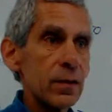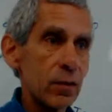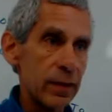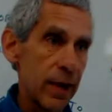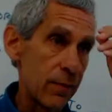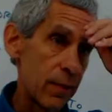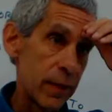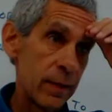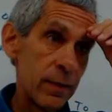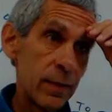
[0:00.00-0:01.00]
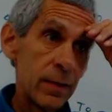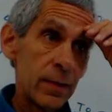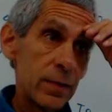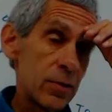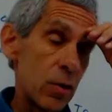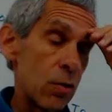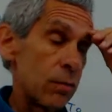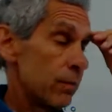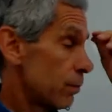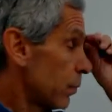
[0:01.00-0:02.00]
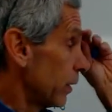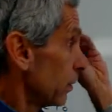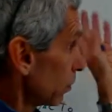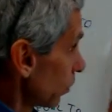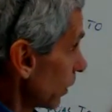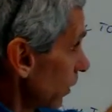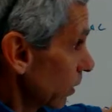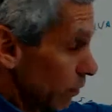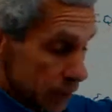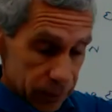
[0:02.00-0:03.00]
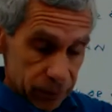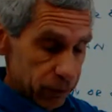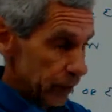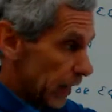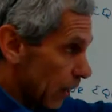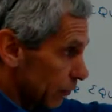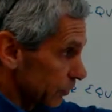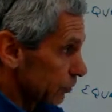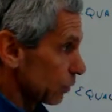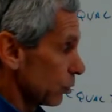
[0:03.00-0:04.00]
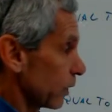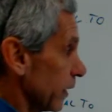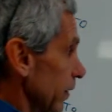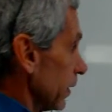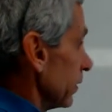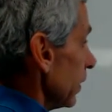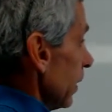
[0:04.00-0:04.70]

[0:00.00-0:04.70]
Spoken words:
Going that way. So, but we're going to, for now, we're going to work on this.